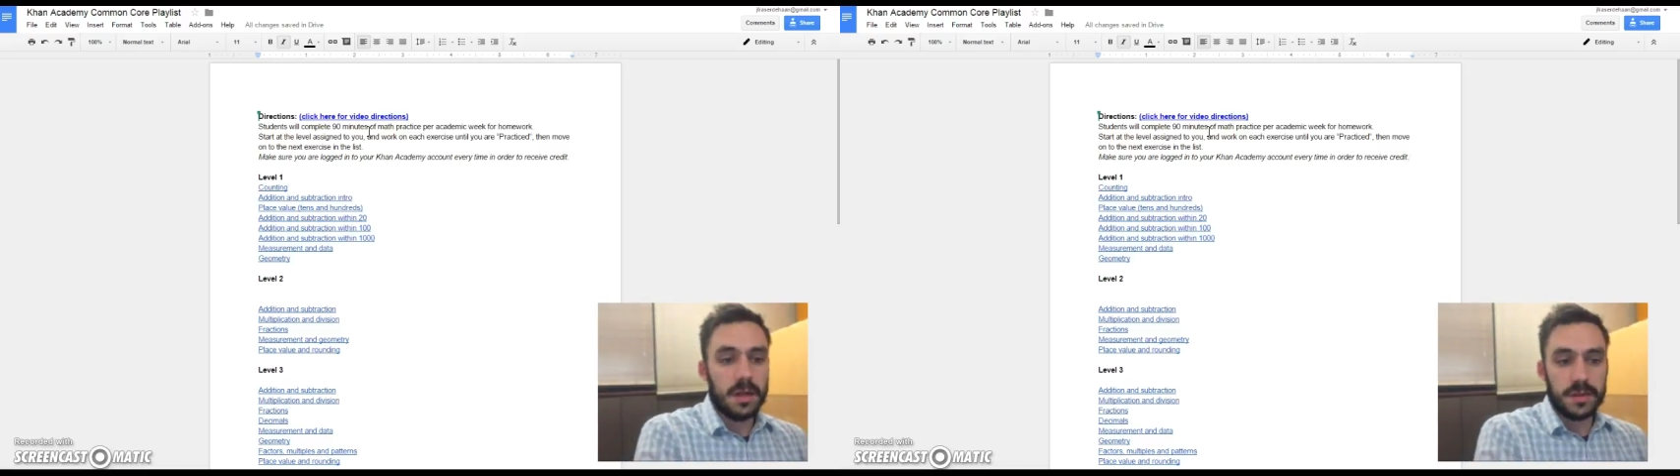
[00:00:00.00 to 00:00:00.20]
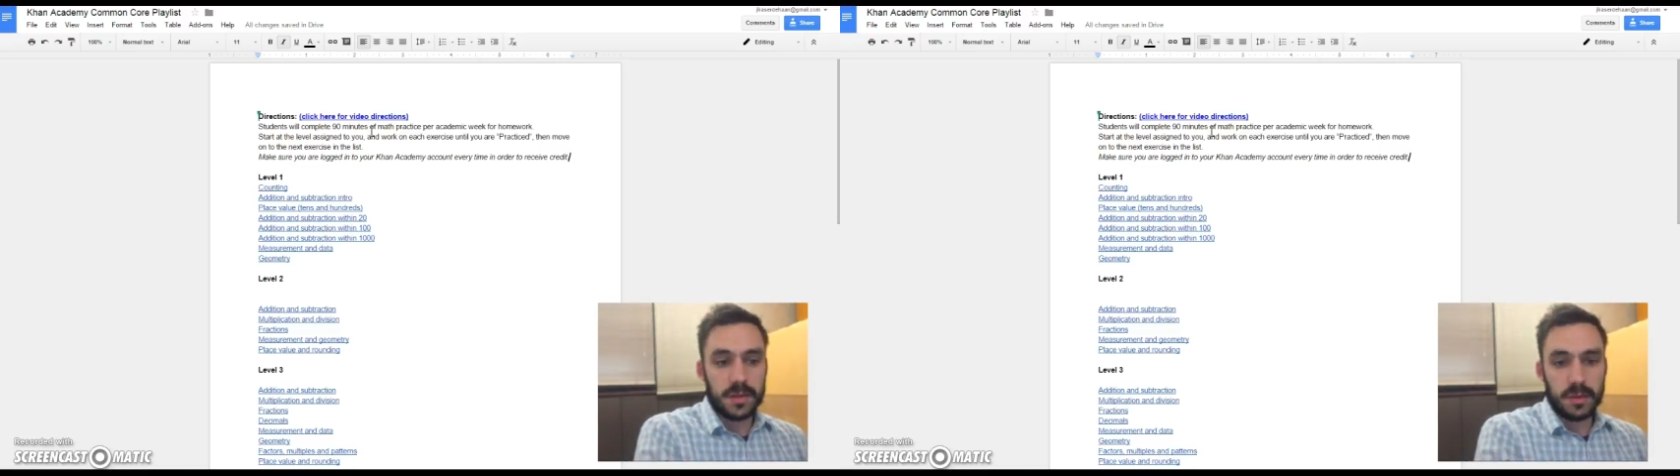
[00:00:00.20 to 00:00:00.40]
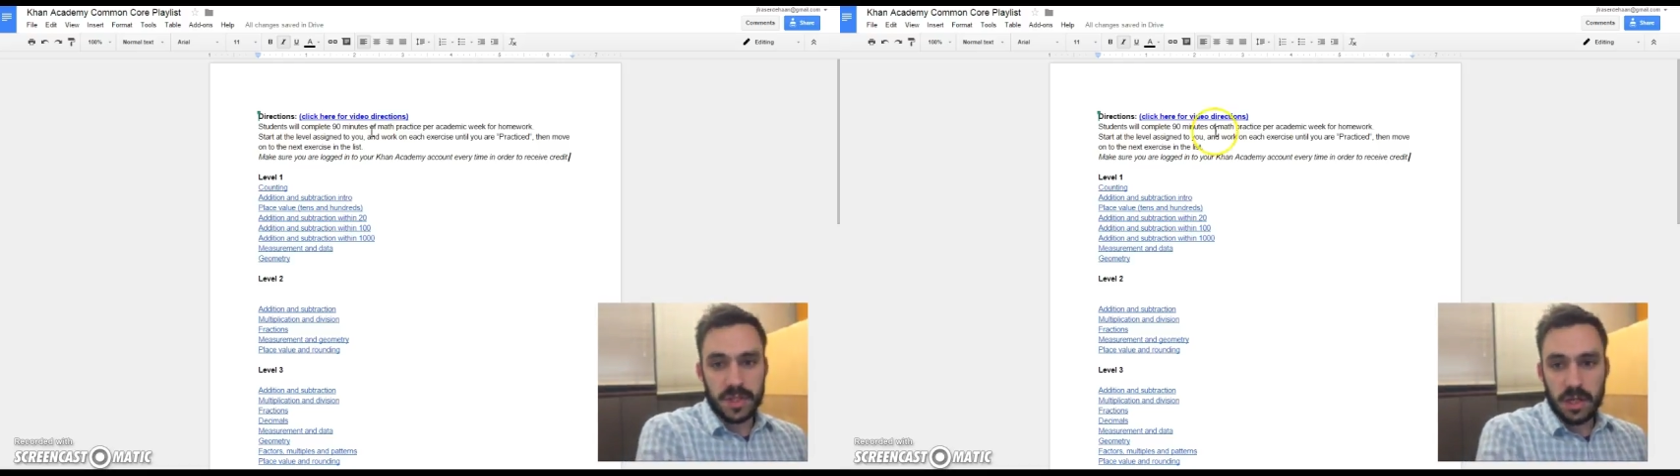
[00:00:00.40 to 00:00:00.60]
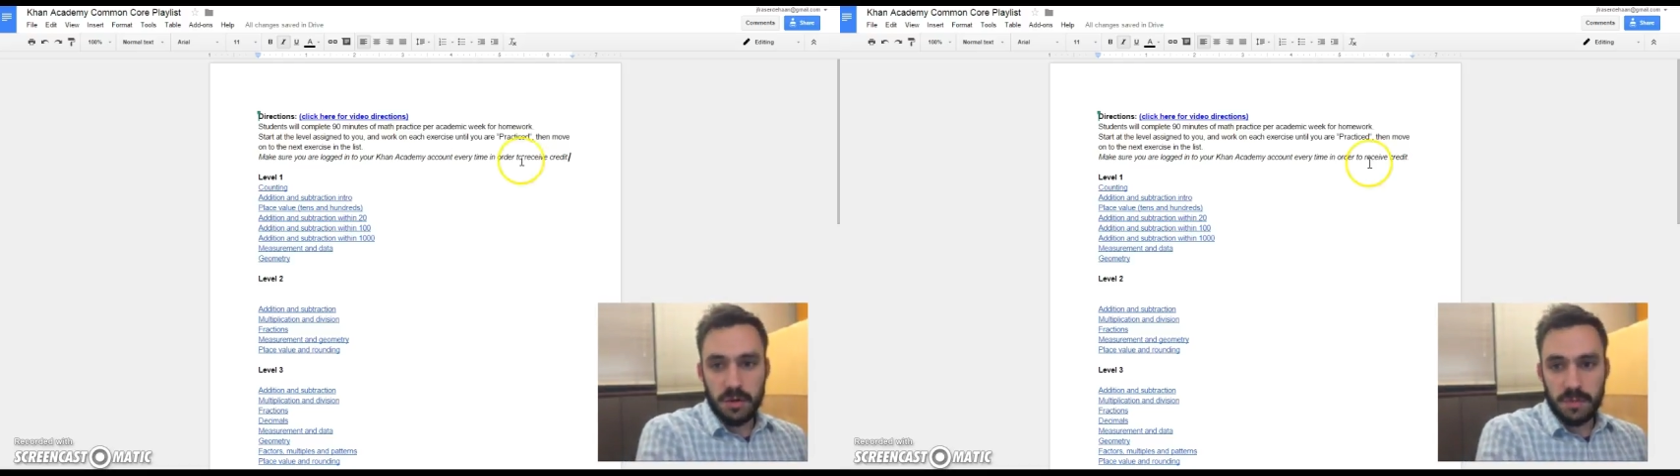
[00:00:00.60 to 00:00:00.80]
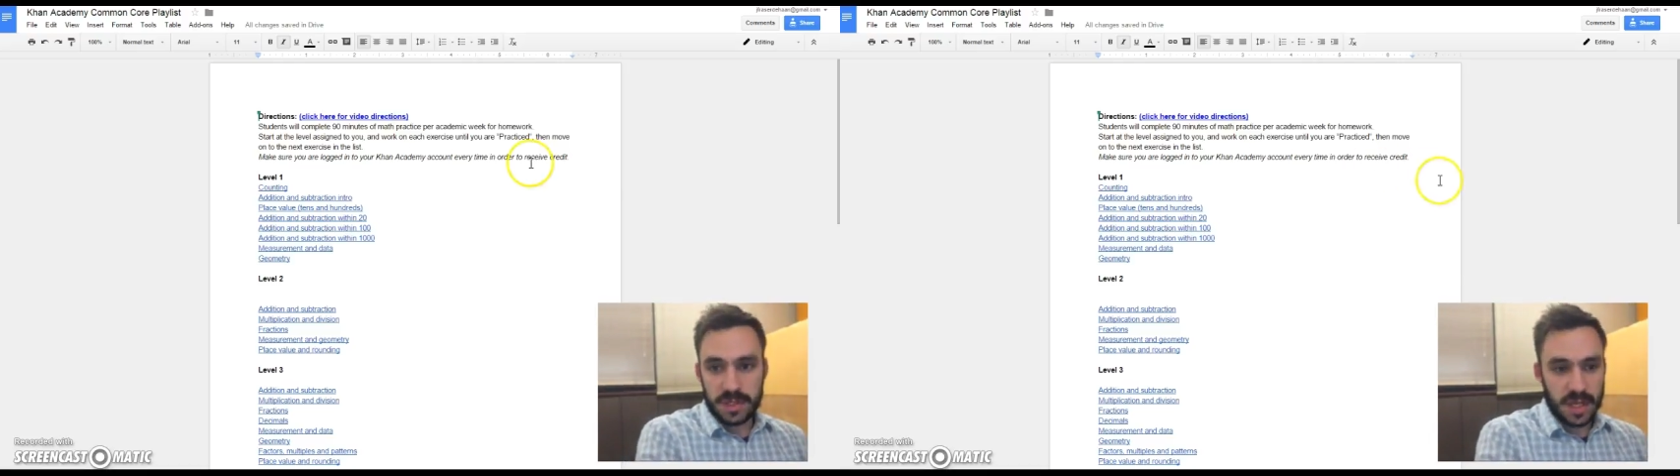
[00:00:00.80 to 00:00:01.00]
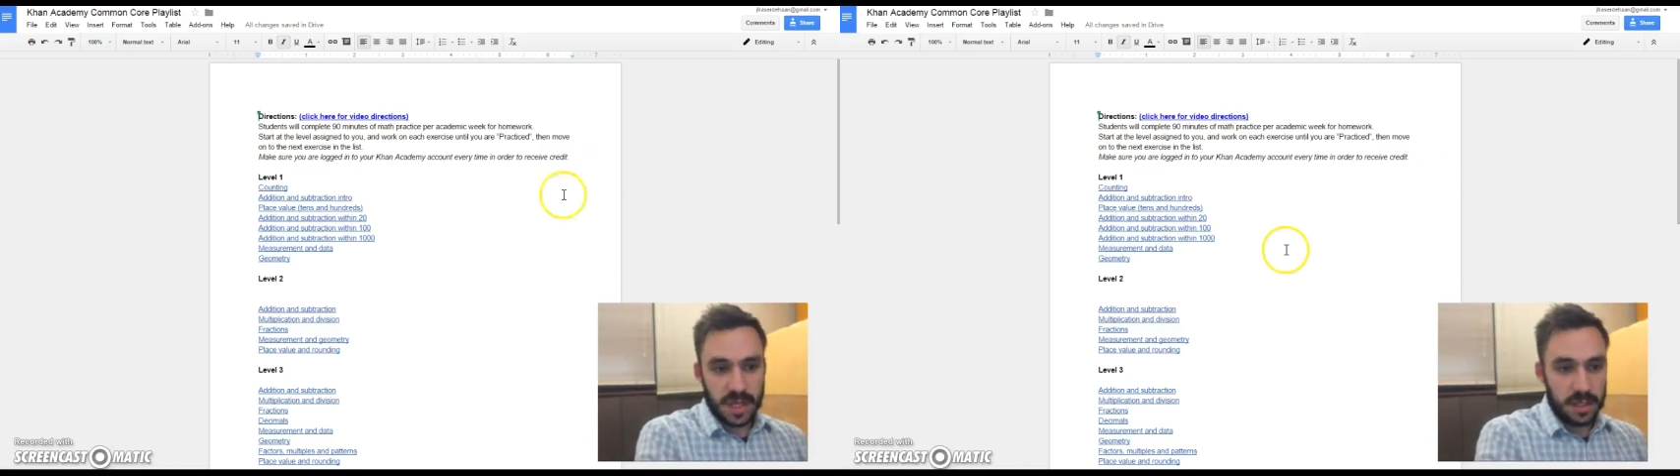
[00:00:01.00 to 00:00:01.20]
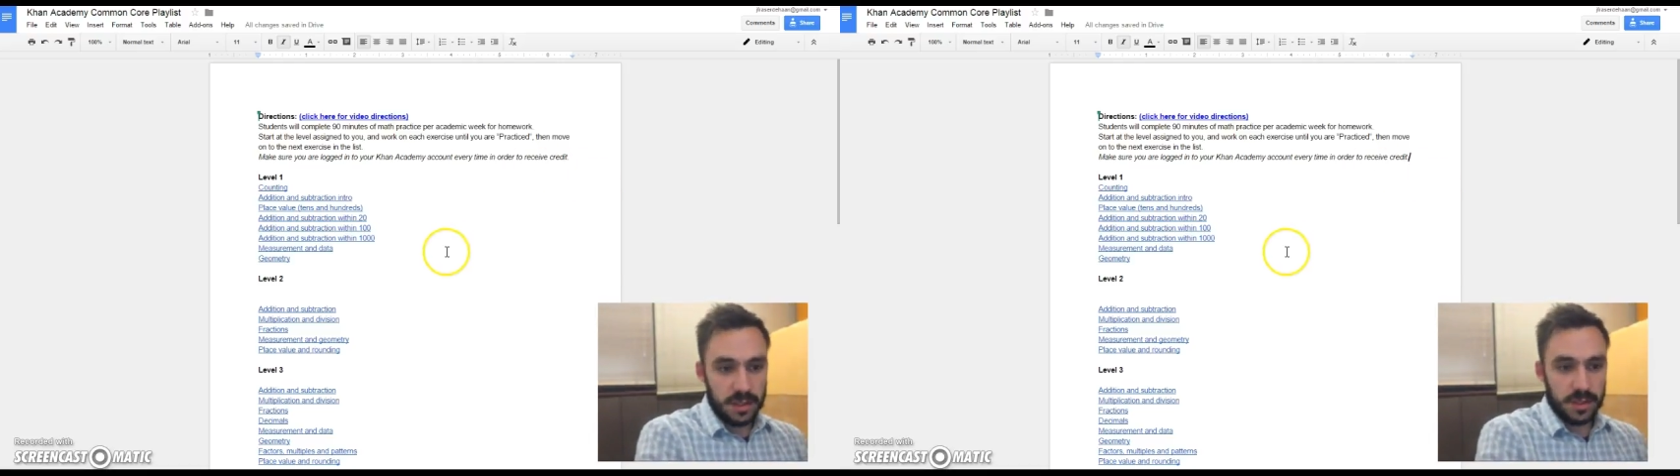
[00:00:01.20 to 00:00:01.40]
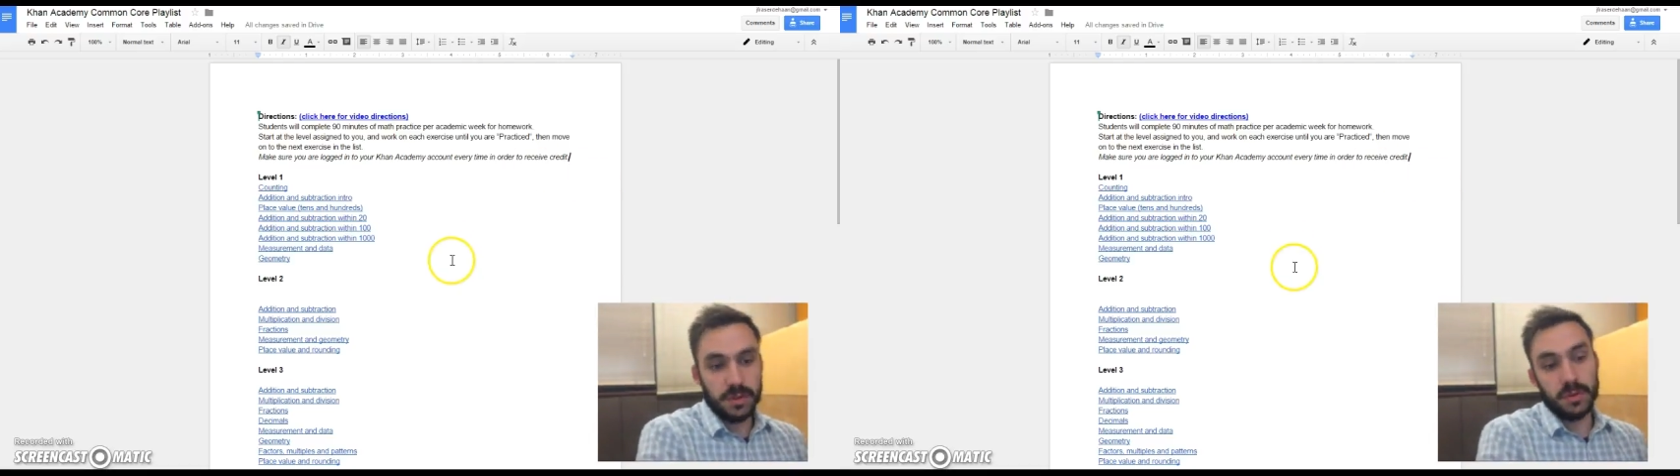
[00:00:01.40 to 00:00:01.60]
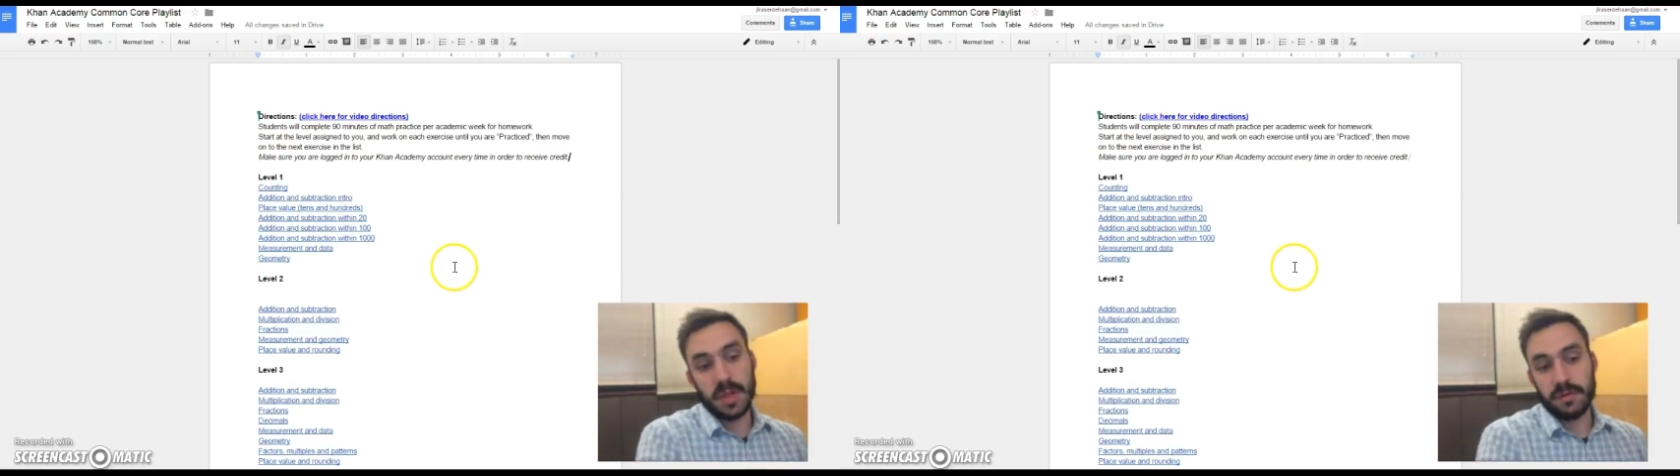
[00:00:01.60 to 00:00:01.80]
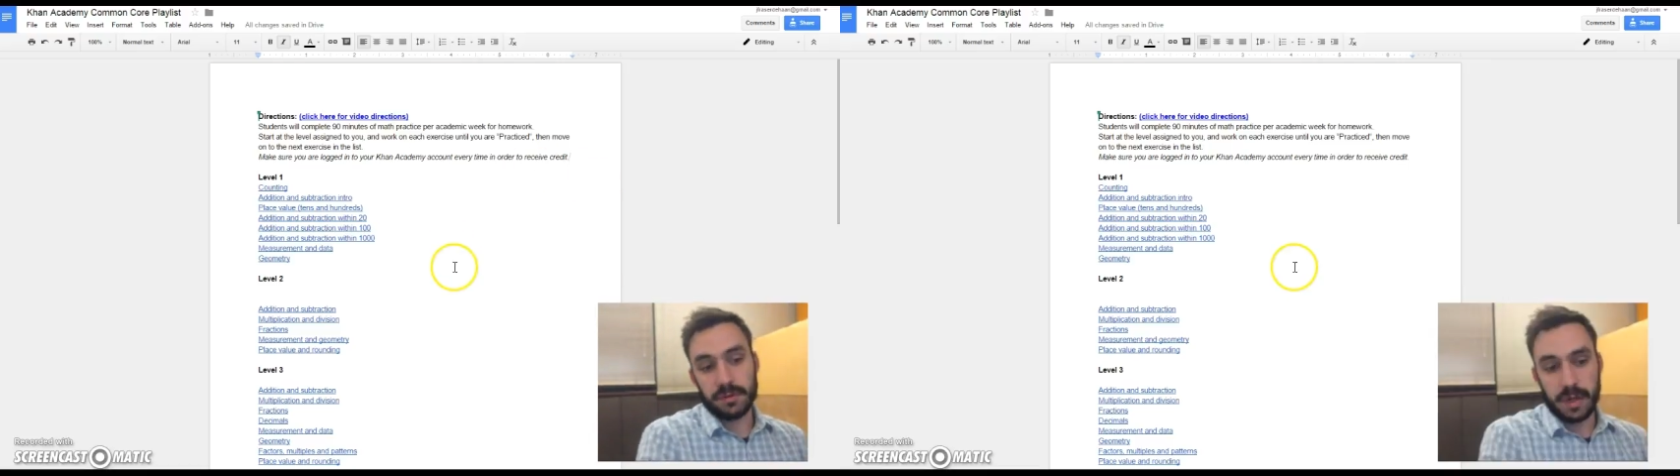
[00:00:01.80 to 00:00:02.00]
So say you've been assigned to
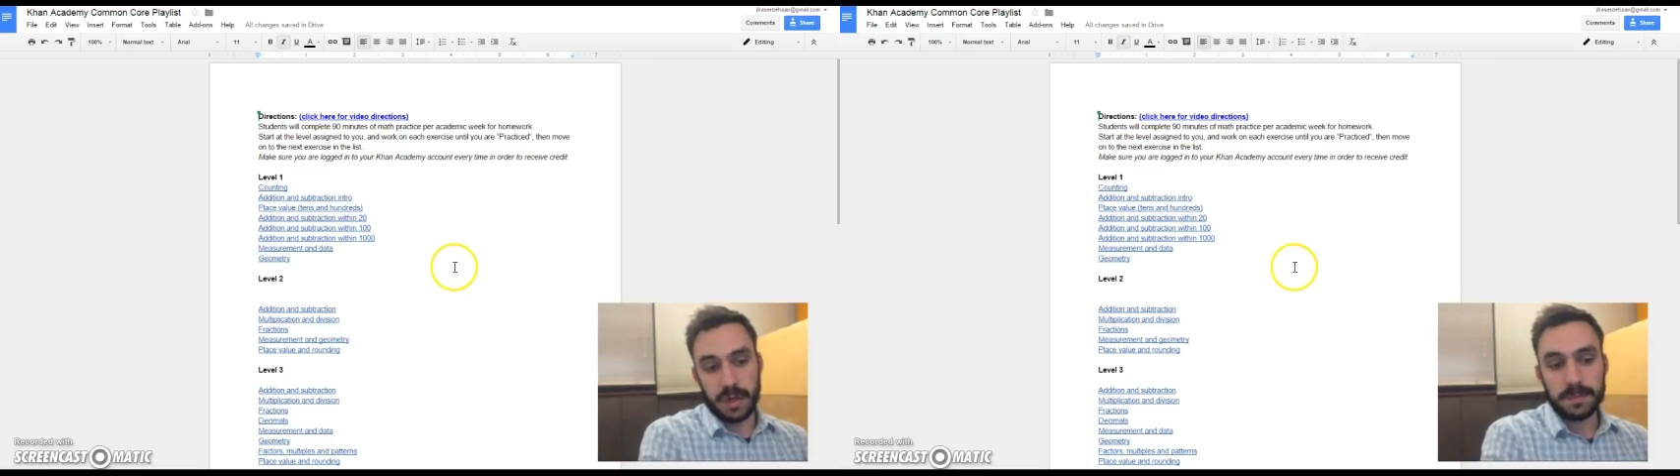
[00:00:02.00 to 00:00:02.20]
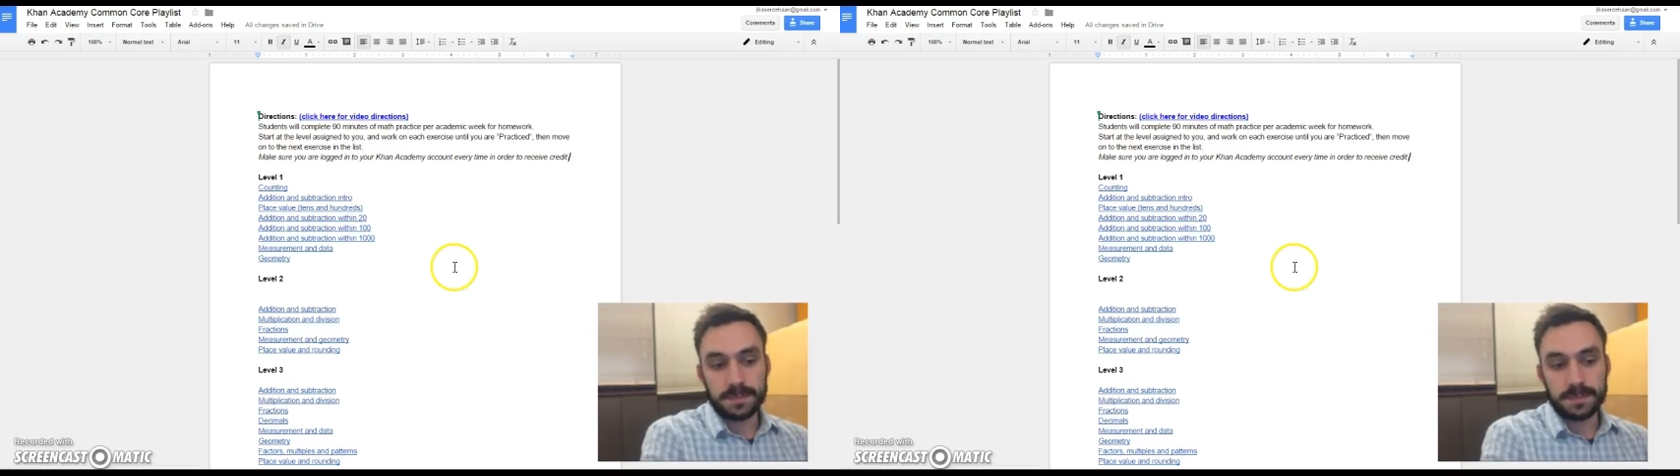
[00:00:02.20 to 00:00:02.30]
level 3,